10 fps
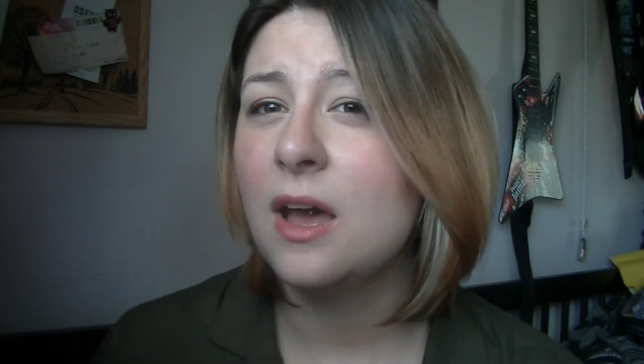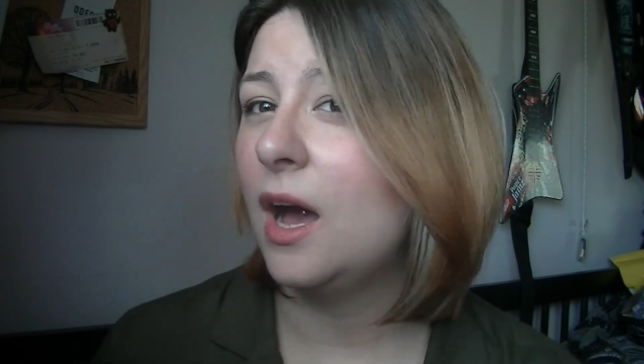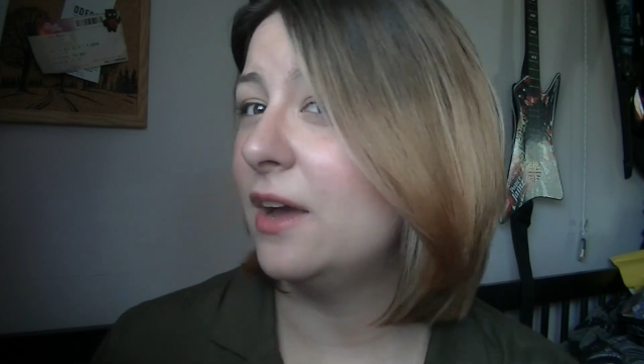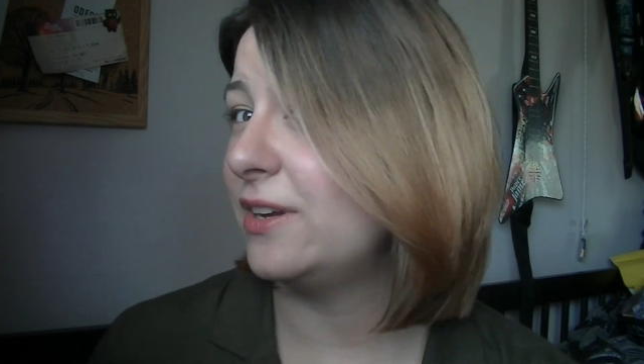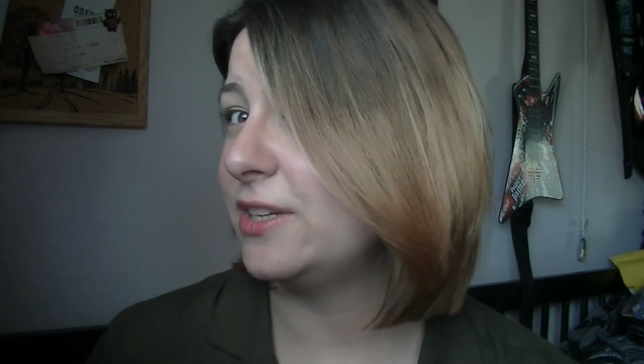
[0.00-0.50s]

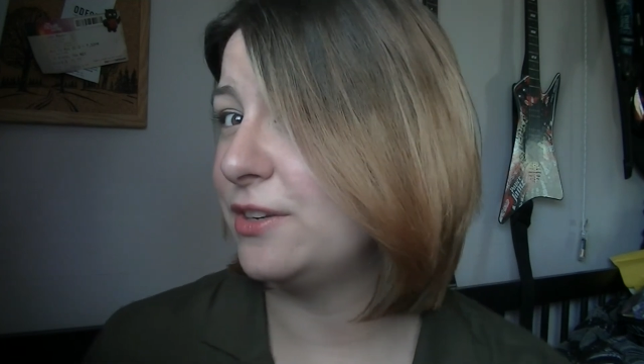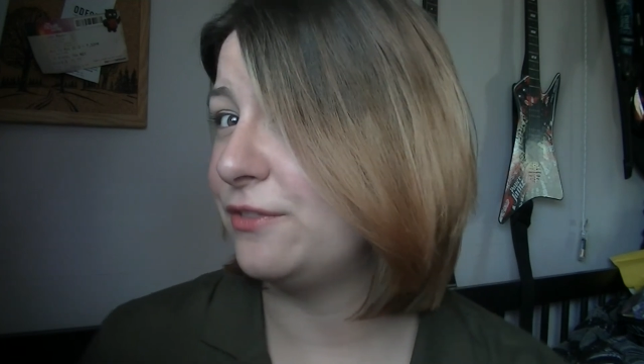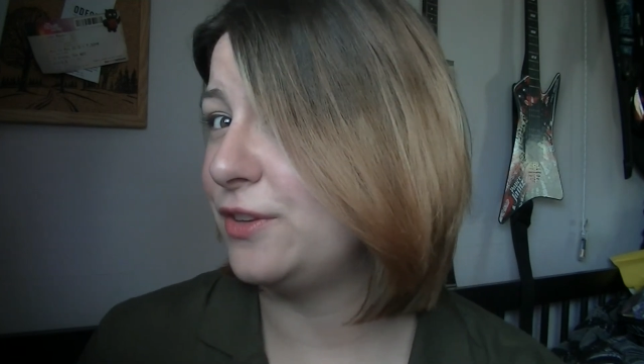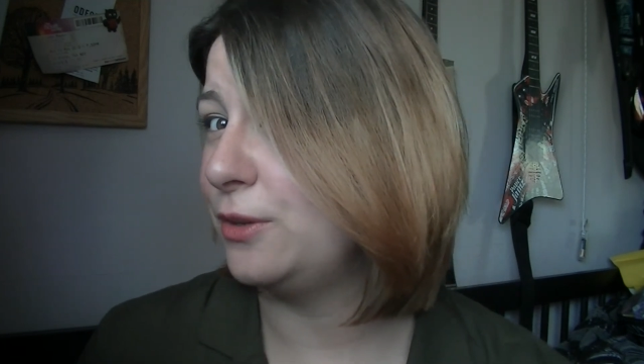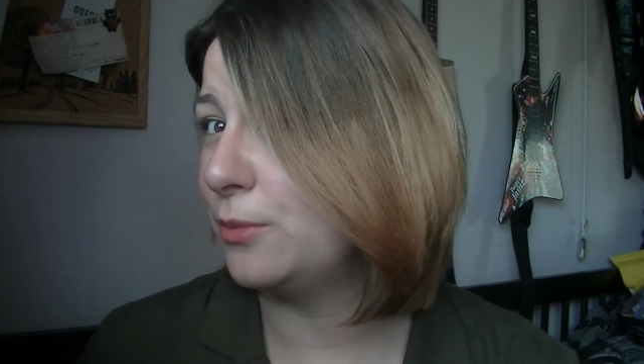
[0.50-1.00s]
I've added a
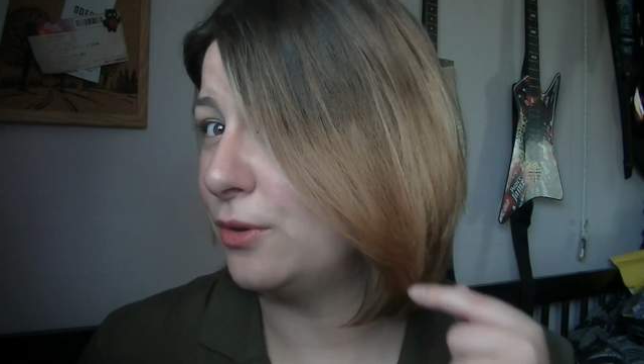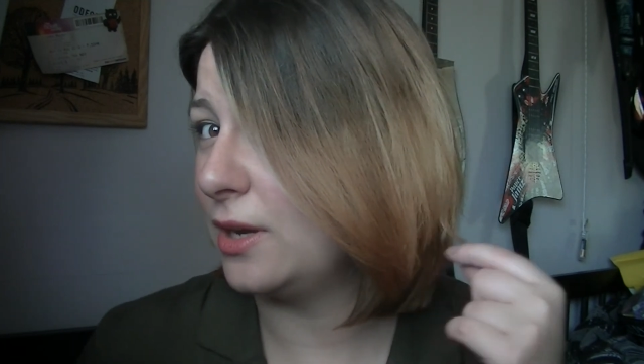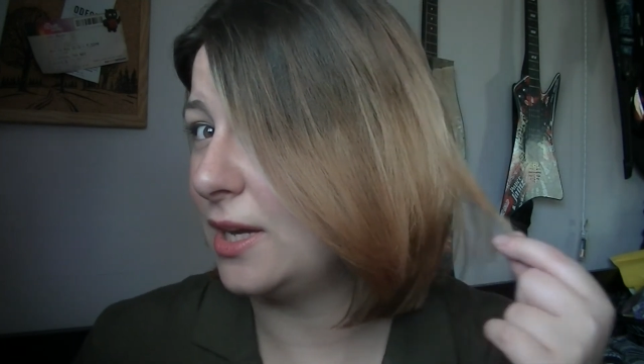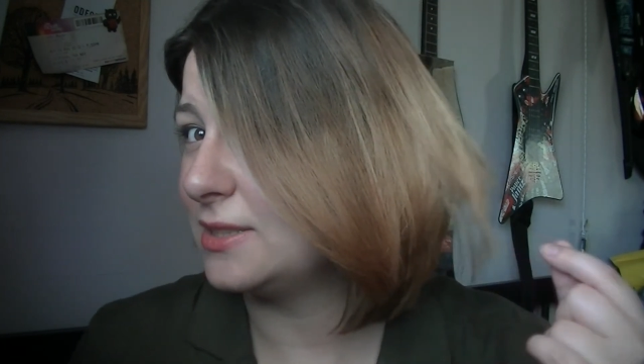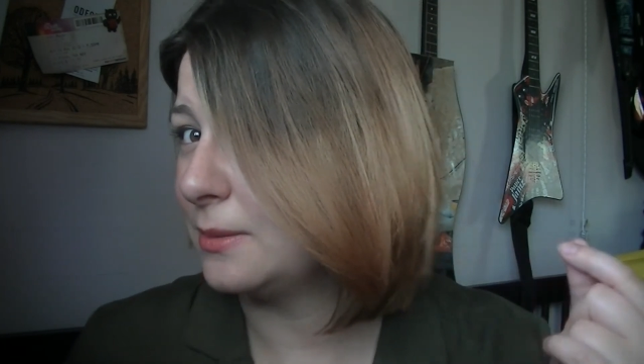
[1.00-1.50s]
few more
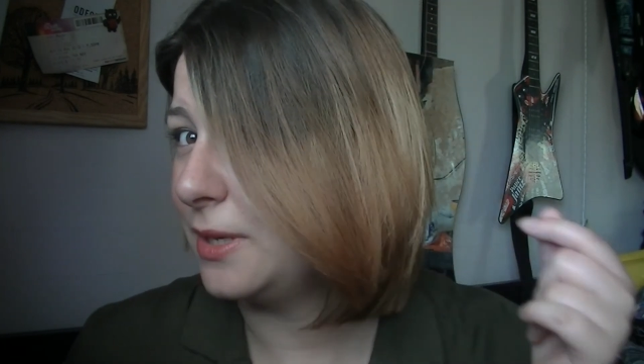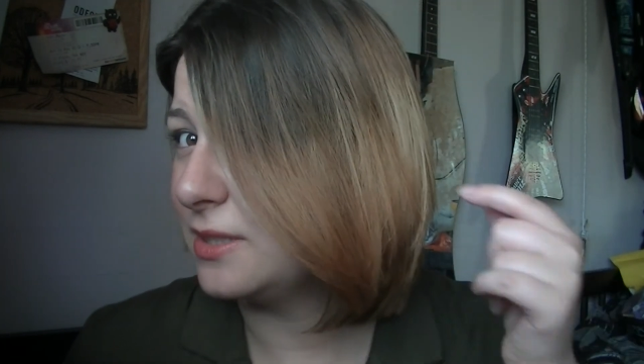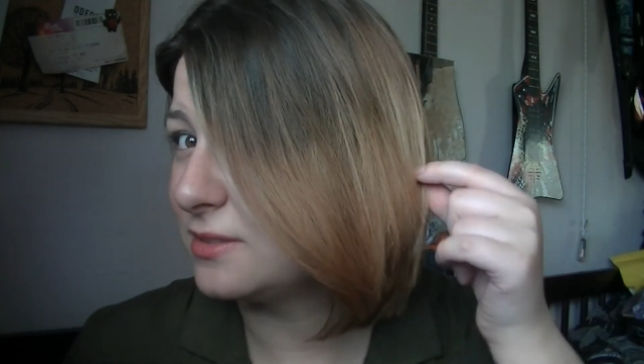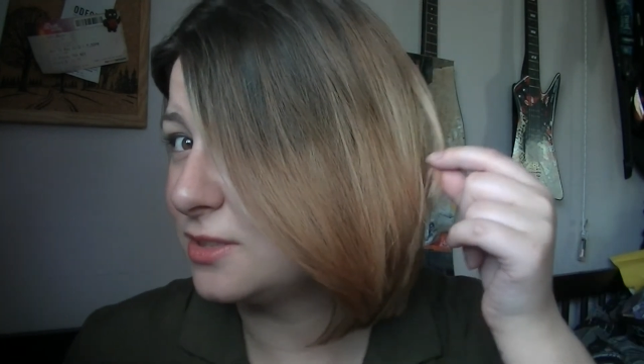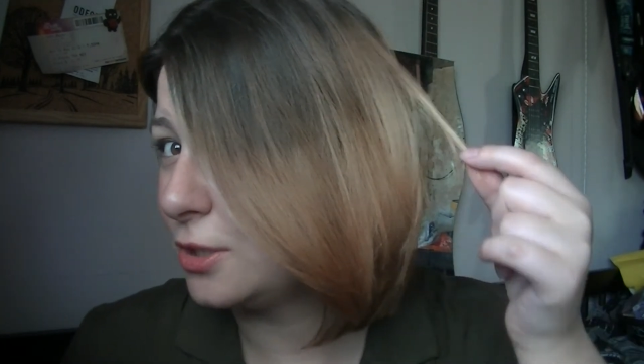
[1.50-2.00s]
lighter
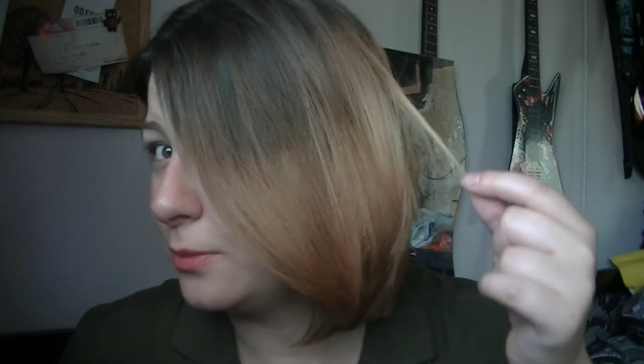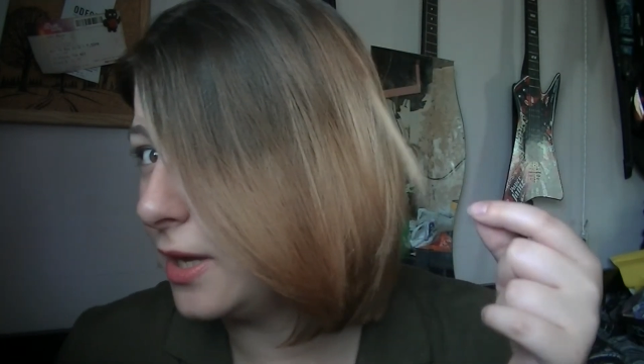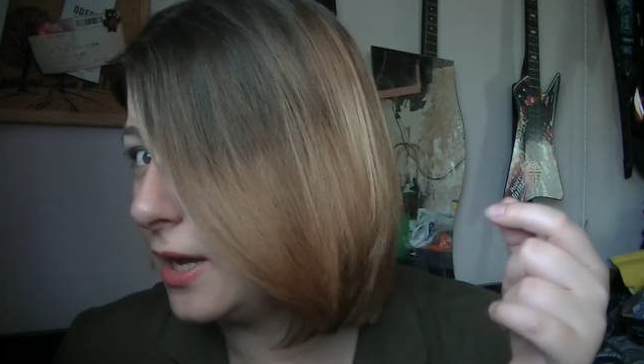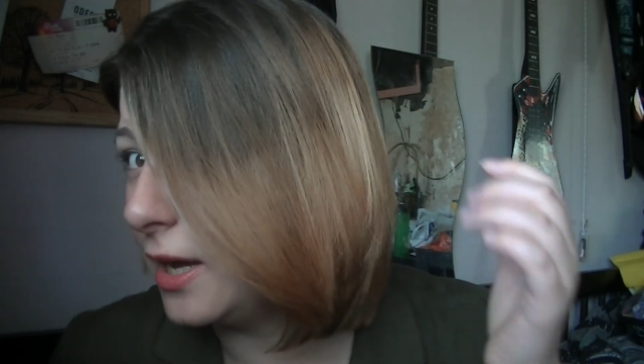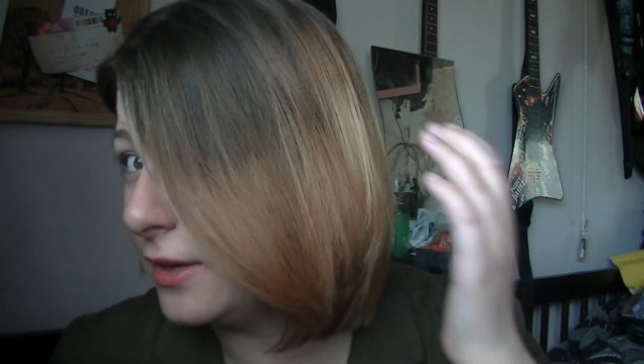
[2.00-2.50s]
bits to
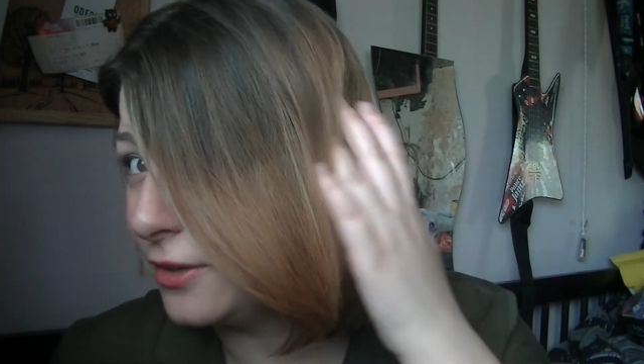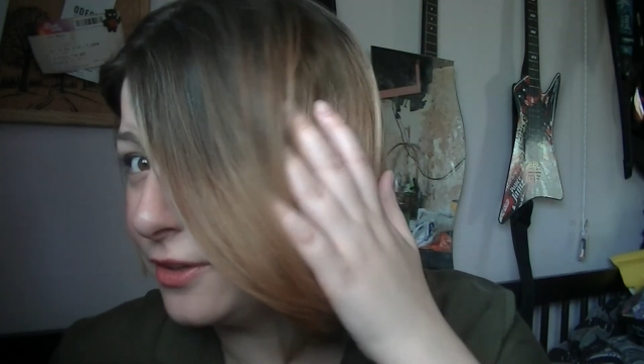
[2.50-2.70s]
it. I don't